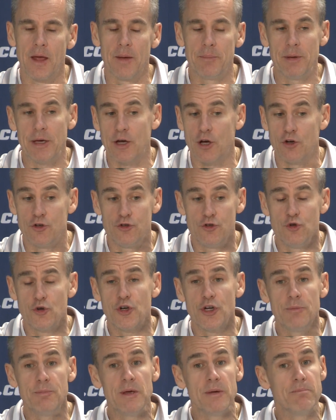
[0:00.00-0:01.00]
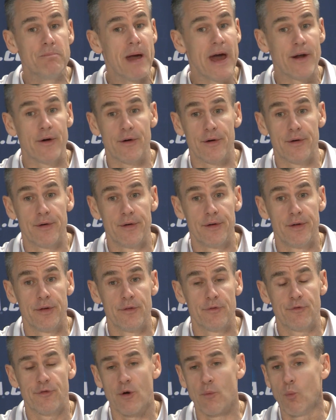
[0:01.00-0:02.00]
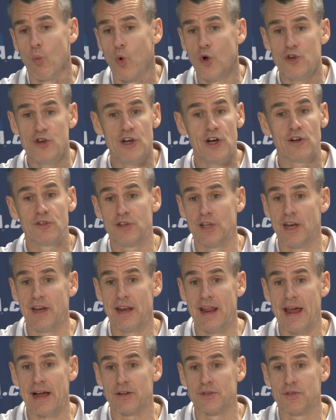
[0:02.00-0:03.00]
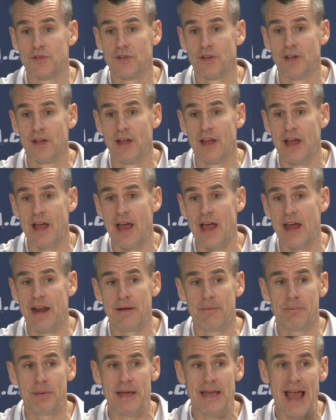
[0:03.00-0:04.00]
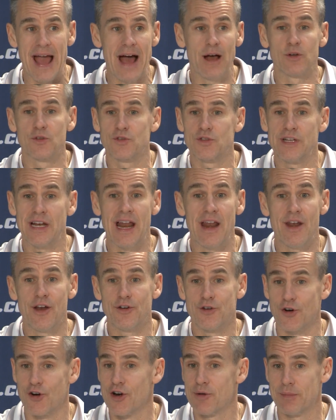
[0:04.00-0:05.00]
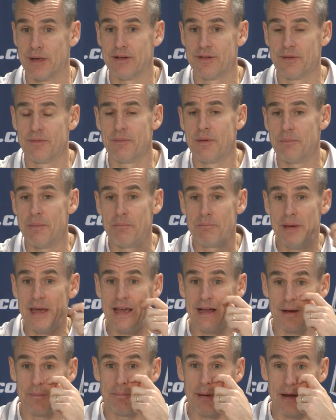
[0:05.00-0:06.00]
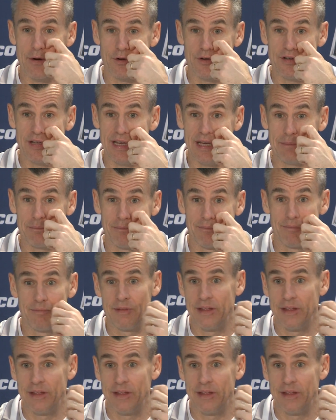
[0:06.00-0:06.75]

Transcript: because you could be better from one year to the next and be ousted at a tournament being a better team.